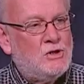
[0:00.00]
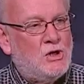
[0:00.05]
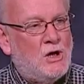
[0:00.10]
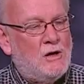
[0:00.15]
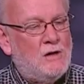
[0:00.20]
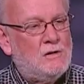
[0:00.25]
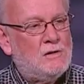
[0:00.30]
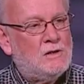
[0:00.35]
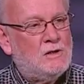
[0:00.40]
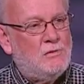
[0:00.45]

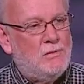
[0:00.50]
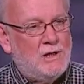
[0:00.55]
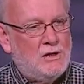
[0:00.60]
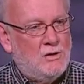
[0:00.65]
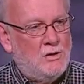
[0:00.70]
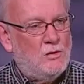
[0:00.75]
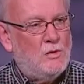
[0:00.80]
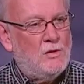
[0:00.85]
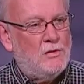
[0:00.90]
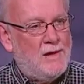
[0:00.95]
chose to
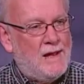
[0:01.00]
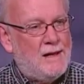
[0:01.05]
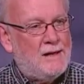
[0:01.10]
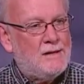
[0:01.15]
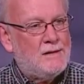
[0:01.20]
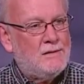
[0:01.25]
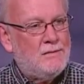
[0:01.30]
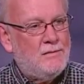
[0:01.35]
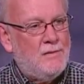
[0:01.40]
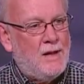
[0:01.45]
ignore that,
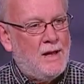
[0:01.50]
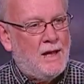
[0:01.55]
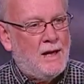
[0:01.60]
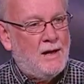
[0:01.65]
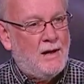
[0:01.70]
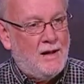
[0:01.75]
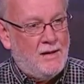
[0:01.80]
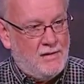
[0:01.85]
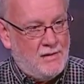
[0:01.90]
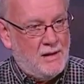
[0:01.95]
and
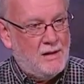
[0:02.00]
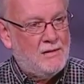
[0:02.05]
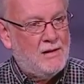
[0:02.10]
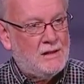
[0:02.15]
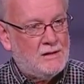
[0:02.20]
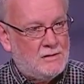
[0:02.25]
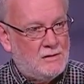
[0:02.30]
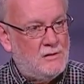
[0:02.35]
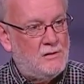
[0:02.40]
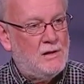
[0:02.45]
mm. I think
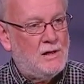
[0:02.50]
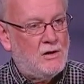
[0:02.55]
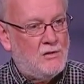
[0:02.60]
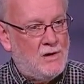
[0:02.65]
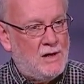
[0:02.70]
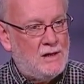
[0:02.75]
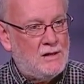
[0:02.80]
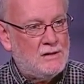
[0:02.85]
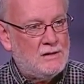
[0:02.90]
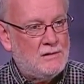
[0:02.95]
that's to their
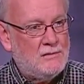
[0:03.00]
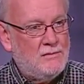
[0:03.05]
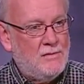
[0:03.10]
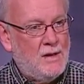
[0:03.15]
credit.